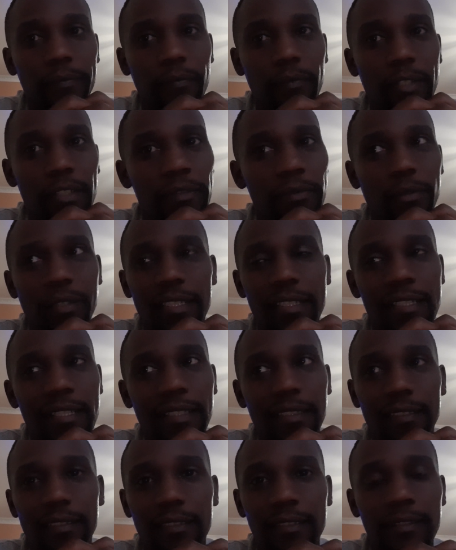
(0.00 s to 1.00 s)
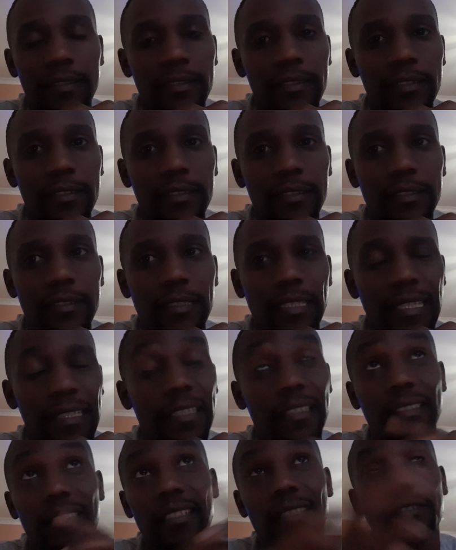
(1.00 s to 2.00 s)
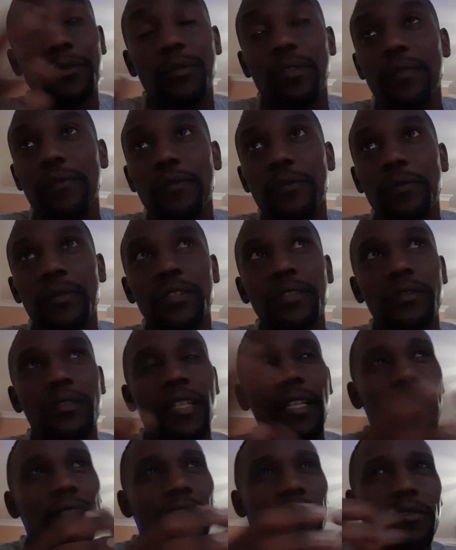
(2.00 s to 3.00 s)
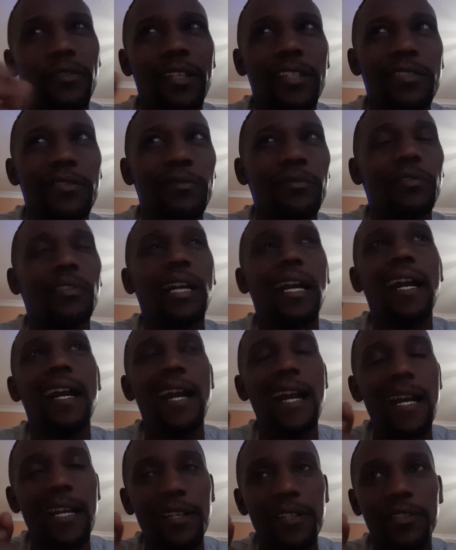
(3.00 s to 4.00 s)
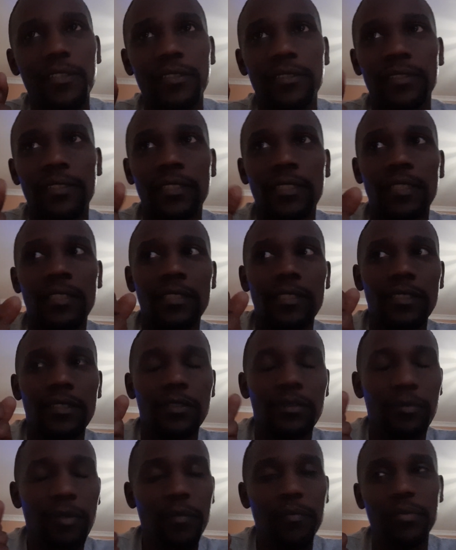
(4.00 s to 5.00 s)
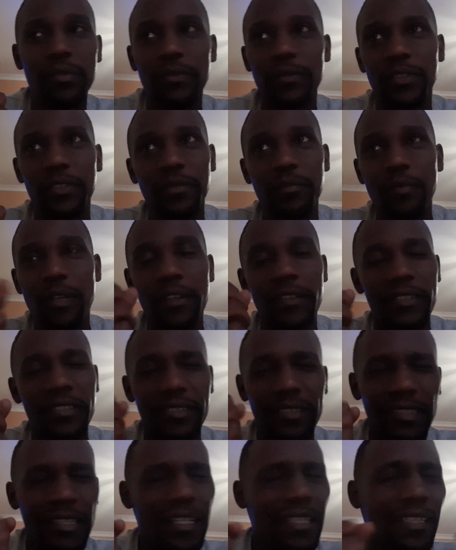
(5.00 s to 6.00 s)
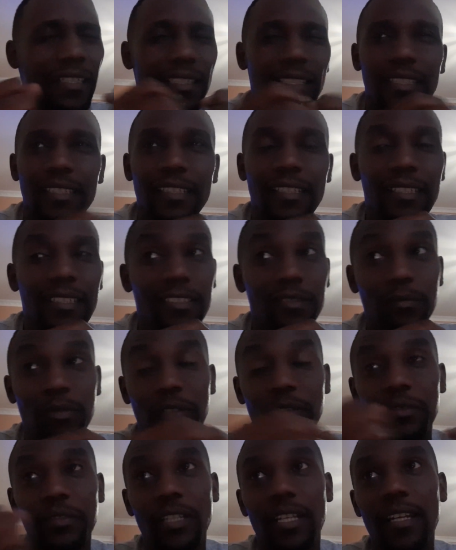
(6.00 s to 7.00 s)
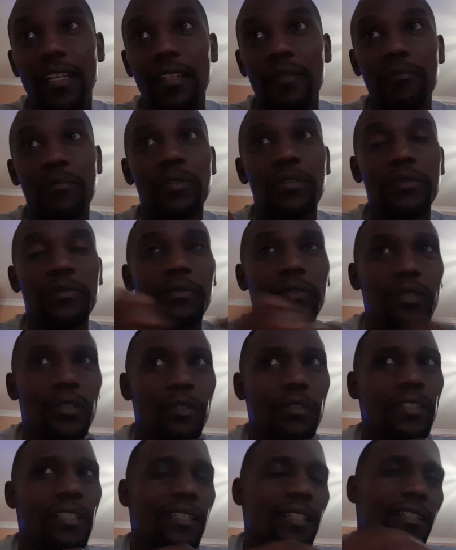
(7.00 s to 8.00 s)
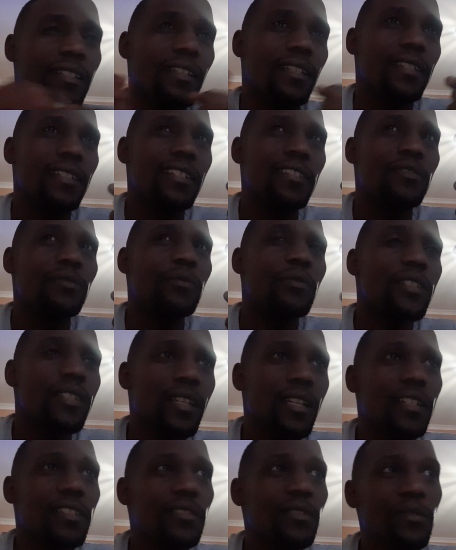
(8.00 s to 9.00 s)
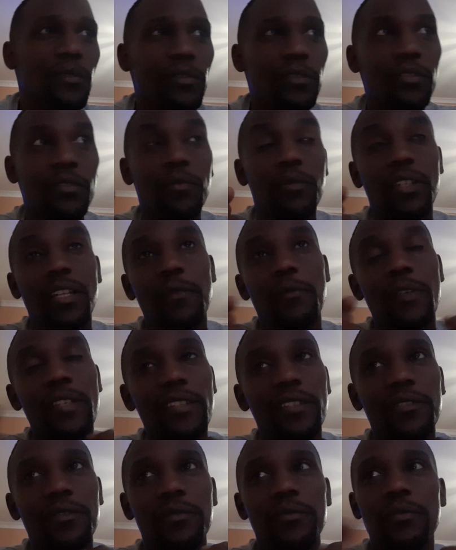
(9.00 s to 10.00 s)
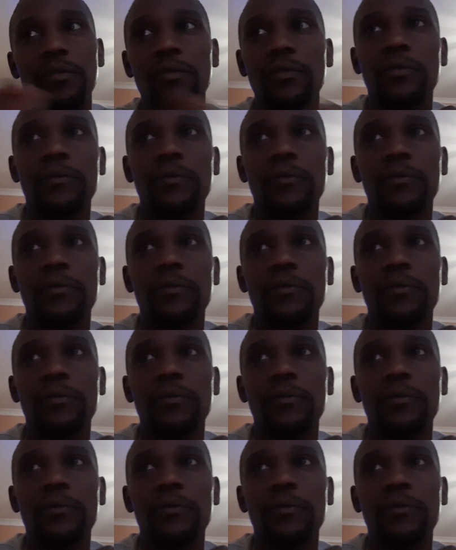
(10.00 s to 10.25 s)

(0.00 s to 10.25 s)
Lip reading: It really does. And I guess that's one of the reasons I try to hang on to my previous marriage, just hanging in there, because I had a beautiful daughter and I didn't want her to go through what I went through.